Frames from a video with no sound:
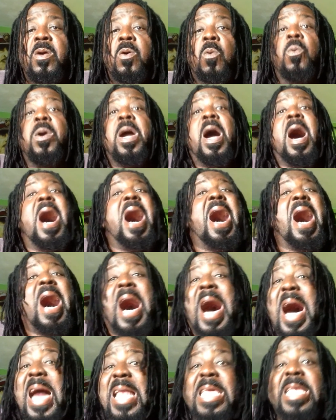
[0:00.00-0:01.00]
we
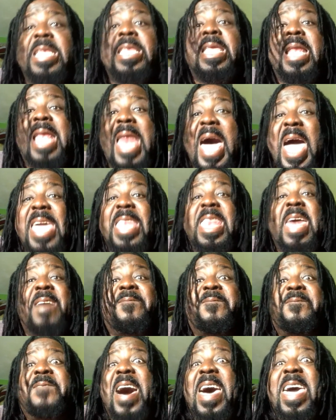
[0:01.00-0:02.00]
all in the line of
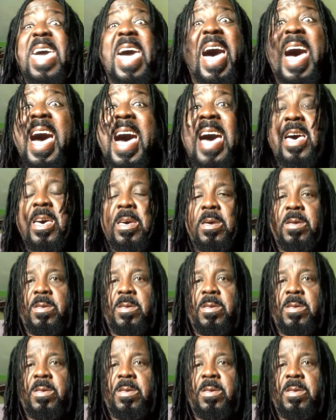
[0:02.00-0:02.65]
fire.